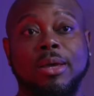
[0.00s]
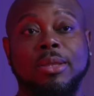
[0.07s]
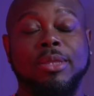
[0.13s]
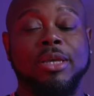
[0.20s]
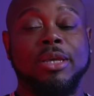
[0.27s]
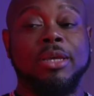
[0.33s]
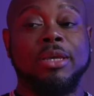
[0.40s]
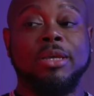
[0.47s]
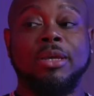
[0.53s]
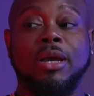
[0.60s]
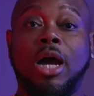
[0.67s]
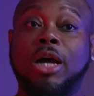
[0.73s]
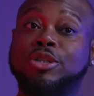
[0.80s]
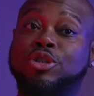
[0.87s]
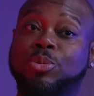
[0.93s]
The
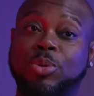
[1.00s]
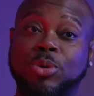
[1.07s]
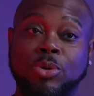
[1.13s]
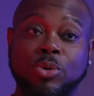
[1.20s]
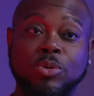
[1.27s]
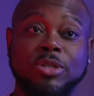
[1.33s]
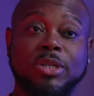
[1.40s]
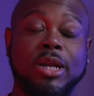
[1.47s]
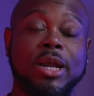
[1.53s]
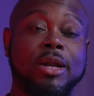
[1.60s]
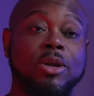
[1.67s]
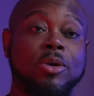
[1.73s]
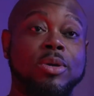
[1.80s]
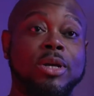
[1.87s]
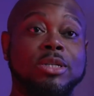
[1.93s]
entrepreneurs that I
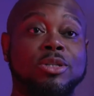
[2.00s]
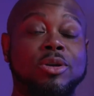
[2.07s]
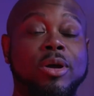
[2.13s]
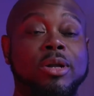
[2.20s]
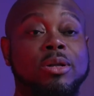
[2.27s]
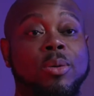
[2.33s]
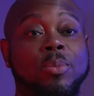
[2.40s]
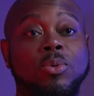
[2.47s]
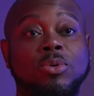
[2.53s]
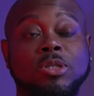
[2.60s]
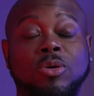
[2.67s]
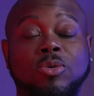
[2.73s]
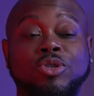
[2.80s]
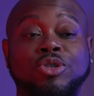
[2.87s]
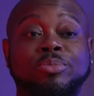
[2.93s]
know that started up on
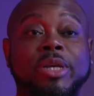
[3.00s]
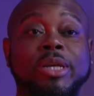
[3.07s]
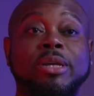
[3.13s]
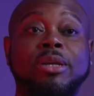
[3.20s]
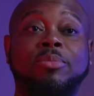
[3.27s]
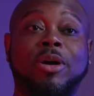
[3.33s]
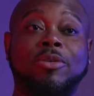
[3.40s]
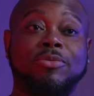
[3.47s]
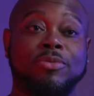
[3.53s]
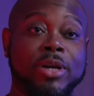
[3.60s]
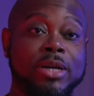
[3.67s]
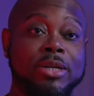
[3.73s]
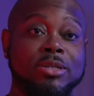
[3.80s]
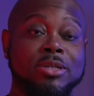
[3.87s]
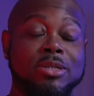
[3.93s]
social media, and my
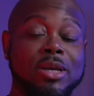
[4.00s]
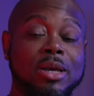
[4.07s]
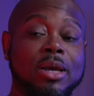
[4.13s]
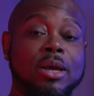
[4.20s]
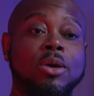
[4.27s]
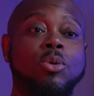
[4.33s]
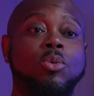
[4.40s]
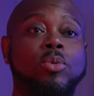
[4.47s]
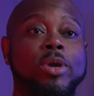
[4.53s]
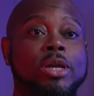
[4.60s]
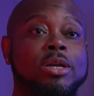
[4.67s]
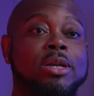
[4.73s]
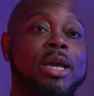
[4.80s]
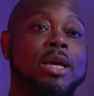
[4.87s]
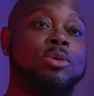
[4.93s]
friends, we
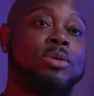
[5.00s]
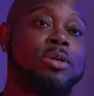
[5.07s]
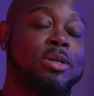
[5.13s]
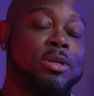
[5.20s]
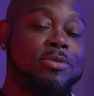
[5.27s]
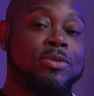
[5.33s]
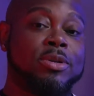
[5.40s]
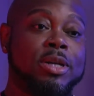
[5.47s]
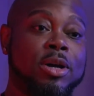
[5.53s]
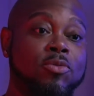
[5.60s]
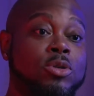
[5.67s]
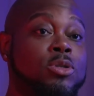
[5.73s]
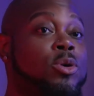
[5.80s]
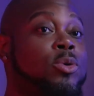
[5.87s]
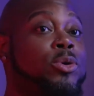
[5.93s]
connect on a different level.
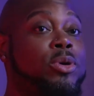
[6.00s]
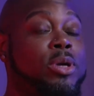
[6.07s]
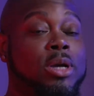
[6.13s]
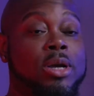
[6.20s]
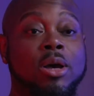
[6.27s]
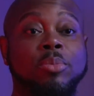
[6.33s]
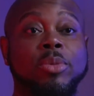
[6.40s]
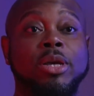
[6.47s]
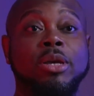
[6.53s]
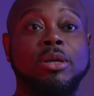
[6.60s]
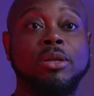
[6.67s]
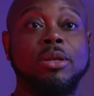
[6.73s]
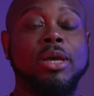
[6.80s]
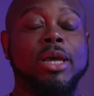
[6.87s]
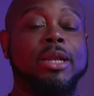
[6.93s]
So you can come in,
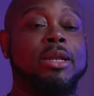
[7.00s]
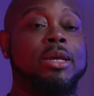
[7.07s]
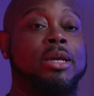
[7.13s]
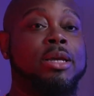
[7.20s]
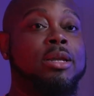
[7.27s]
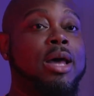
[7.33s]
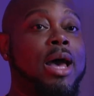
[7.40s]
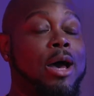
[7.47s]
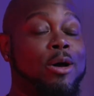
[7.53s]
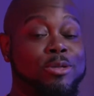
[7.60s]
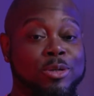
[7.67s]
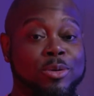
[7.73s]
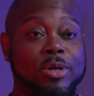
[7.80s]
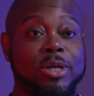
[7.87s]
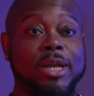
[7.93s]
and then I
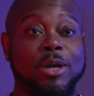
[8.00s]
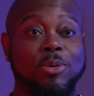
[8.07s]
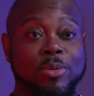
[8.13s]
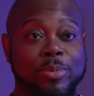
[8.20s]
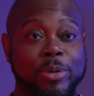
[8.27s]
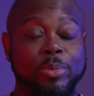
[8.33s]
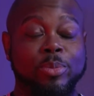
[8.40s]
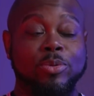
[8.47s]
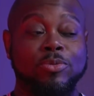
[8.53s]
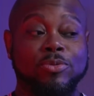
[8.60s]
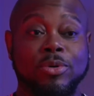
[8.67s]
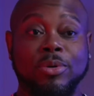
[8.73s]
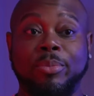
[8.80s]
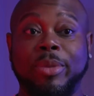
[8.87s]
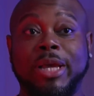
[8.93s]
also connect with people
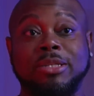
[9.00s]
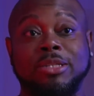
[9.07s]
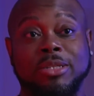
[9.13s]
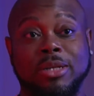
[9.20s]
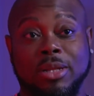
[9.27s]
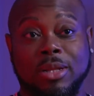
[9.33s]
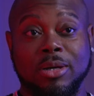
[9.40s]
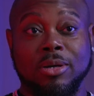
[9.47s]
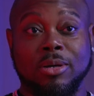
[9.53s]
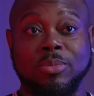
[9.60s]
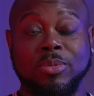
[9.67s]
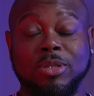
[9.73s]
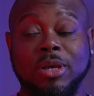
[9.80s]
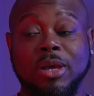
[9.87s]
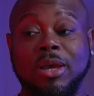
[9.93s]
from managing clubs